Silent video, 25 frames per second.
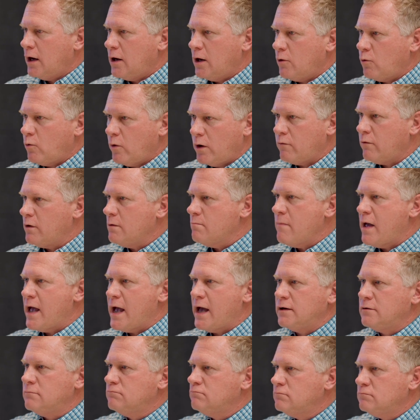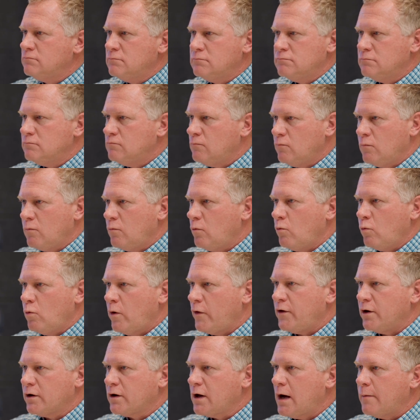where we met,
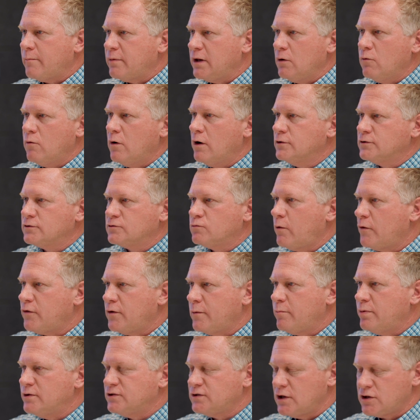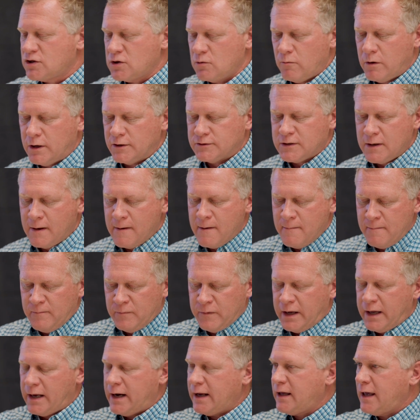what their company was, what their position was.
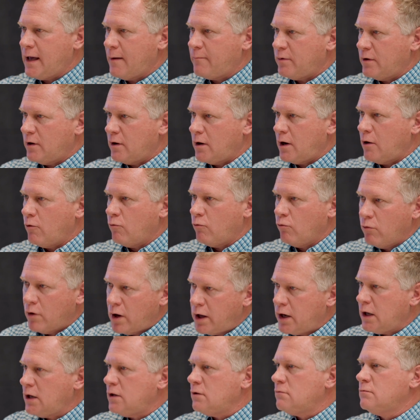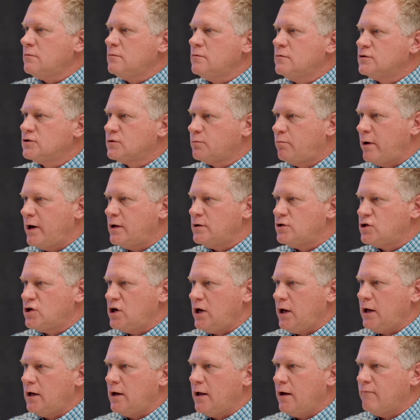And I kept a running
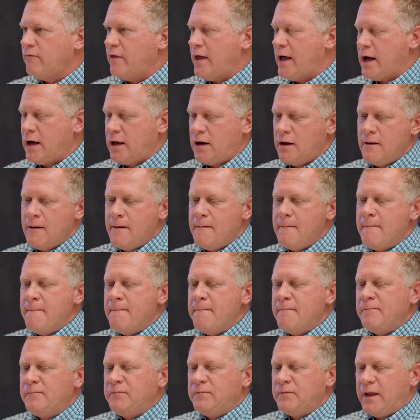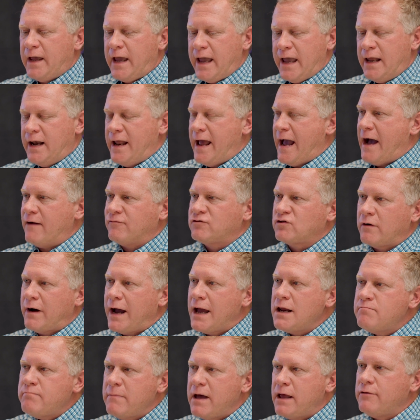spreadsheet of that. And after
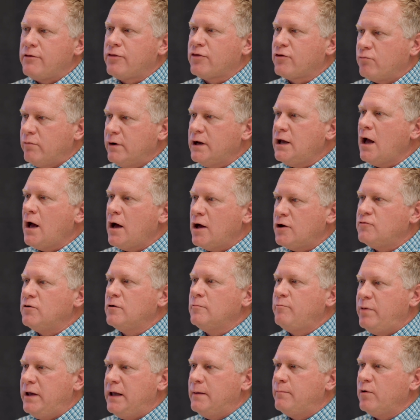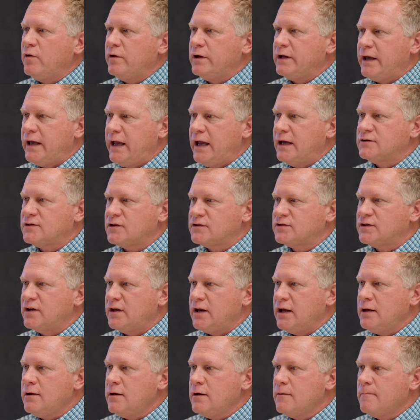I'd met 300 people in Kansas
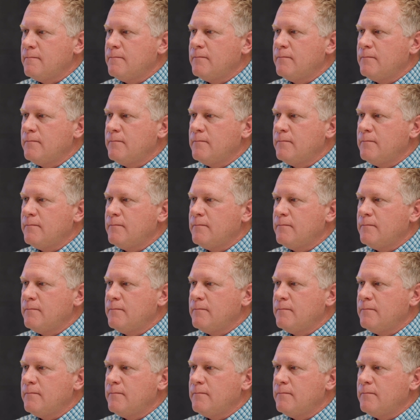City